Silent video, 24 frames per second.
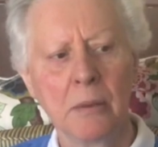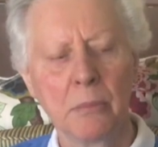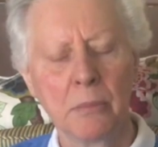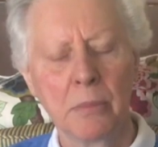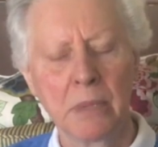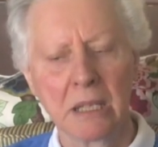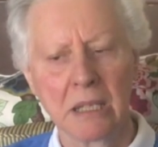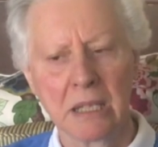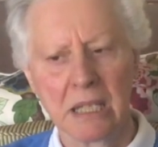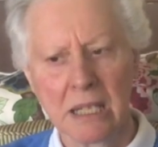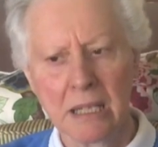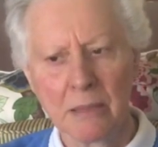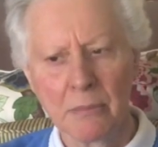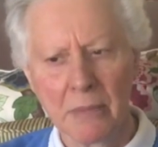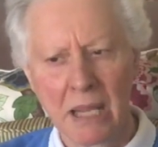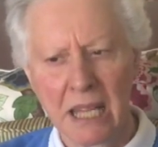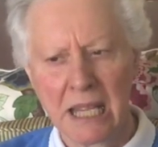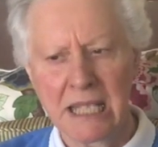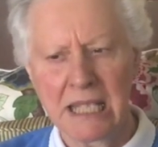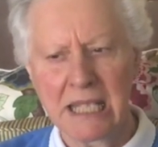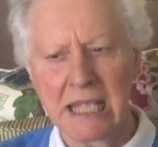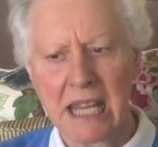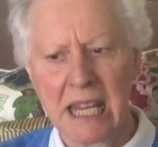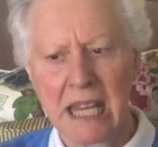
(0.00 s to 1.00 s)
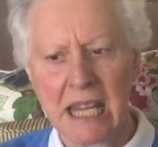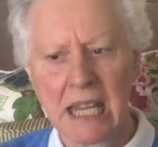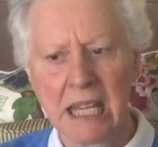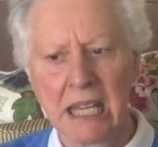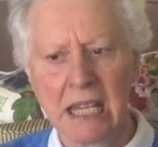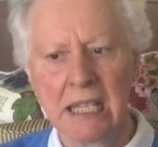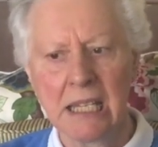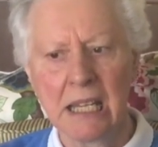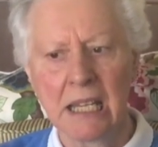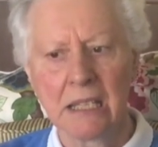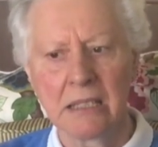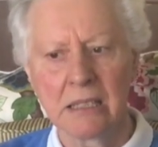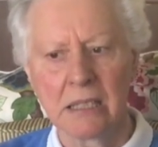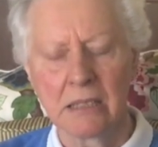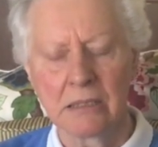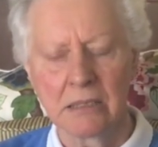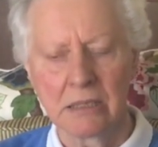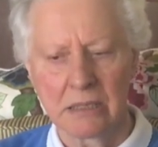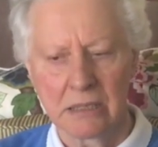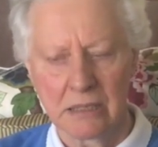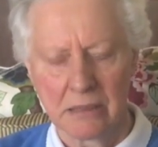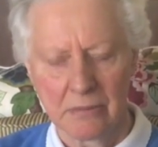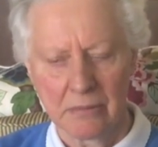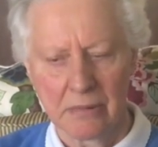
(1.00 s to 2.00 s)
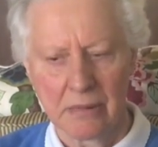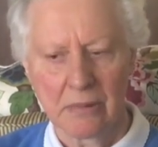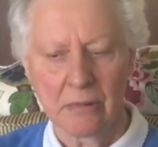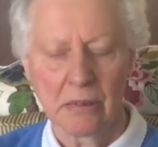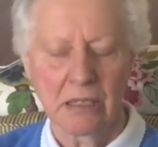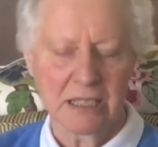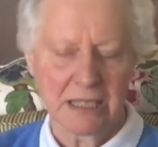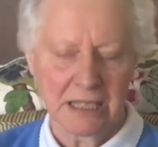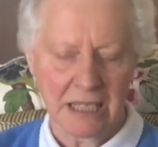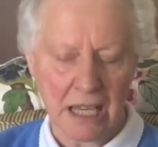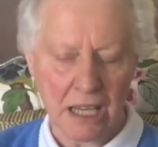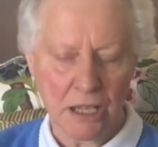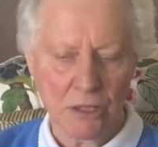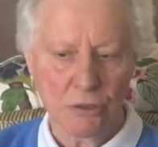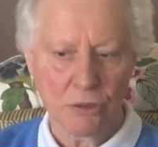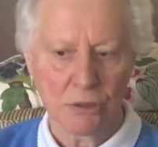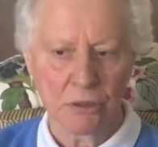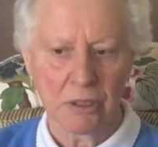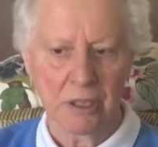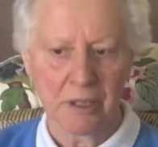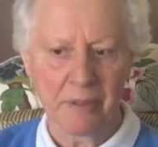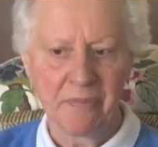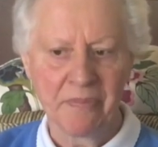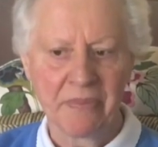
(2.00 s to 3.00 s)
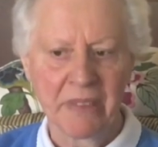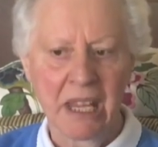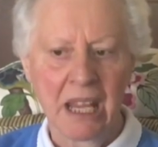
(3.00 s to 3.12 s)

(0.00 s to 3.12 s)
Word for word: But in my day schedule,